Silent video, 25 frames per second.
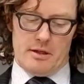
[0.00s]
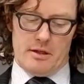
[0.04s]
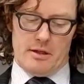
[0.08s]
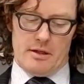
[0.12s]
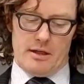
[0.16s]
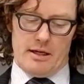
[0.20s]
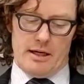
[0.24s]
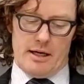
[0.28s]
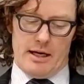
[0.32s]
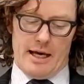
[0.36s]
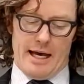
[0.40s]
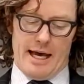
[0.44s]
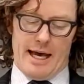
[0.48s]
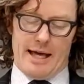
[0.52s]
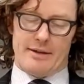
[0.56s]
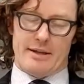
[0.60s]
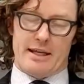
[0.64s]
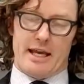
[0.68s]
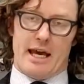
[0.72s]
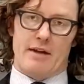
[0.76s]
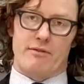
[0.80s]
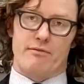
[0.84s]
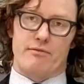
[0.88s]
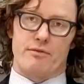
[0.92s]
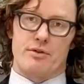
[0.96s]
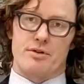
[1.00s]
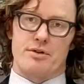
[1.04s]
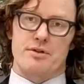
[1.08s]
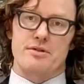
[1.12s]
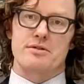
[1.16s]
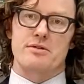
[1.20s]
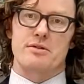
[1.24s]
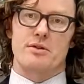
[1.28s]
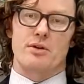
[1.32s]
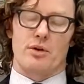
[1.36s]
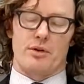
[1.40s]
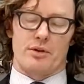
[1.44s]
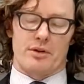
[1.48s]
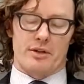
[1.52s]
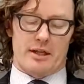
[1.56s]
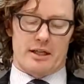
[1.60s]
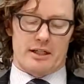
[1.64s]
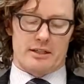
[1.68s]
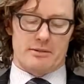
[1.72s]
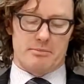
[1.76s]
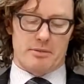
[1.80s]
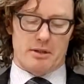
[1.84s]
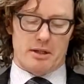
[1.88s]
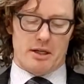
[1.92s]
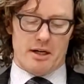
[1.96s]
and the adverse conduct
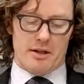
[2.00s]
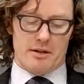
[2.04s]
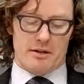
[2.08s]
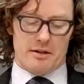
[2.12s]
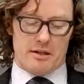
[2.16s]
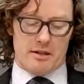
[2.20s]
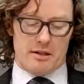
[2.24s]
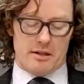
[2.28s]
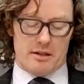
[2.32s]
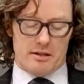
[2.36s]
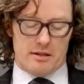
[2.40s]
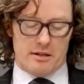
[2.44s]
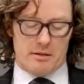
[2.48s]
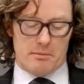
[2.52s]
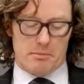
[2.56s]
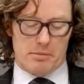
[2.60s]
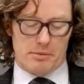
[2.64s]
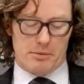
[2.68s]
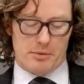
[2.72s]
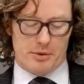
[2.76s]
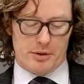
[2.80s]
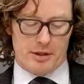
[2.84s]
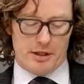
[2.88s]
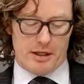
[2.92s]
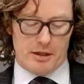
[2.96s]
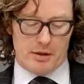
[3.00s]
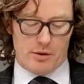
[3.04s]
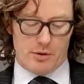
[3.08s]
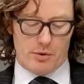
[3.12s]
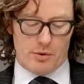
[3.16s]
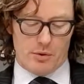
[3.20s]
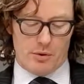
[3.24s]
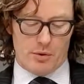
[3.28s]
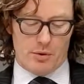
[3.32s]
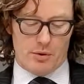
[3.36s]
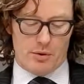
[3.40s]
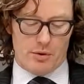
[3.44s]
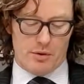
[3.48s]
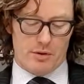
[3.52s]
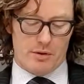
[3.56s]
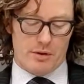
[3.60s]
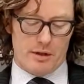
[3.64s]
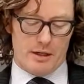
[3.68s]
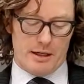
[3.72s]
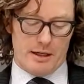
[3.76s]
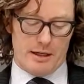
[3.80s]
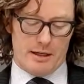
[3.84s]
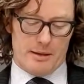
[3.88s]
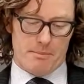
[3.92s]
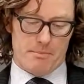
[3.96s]
by the employer or
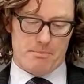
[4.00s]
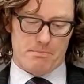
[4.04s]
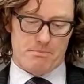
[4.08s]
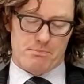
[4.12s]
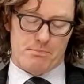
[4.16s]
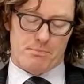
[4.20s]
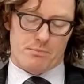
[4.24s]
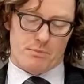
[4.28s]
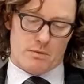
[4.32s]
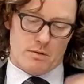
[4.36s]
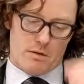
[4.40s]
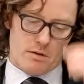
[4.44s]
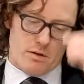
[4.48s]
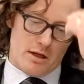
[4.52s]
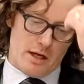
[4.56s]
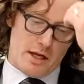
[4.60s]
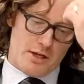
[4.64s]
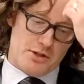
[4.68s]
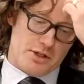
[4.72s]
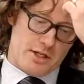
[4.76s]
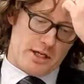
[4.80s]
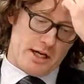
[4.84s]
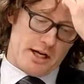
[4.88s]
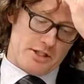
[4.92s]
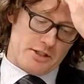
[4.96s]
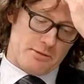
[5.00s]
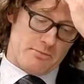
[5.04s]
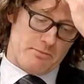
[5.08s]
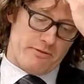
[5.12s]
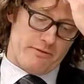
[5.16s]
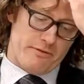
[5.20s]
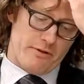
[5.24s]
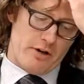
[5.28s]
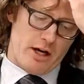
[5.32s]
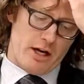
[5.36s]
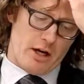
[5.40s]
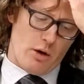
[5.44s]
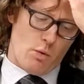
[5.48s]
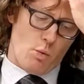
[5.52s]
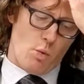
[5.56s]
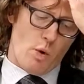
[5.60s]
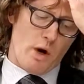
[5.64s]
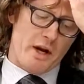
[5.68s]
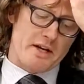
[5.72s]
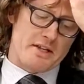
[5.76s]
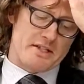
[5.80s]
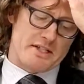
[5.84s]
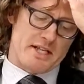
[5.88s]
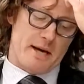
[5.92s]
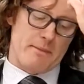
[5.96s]
education provider. One
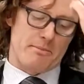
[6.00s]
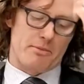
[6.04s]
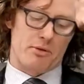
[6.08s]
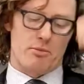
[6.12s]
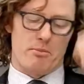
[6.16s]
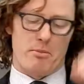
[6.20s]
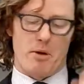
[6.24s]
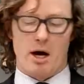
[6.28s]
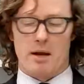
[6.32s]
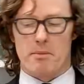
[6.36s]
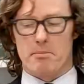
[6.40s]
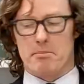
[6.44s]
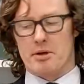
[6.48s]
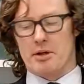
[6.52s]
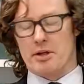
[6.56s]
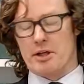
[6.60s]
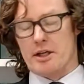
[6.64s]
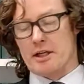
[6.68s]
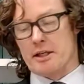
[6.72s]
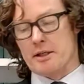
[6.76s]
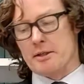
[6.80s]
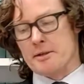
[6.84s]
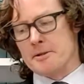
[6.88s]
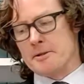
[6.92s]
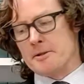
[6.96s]
example might be,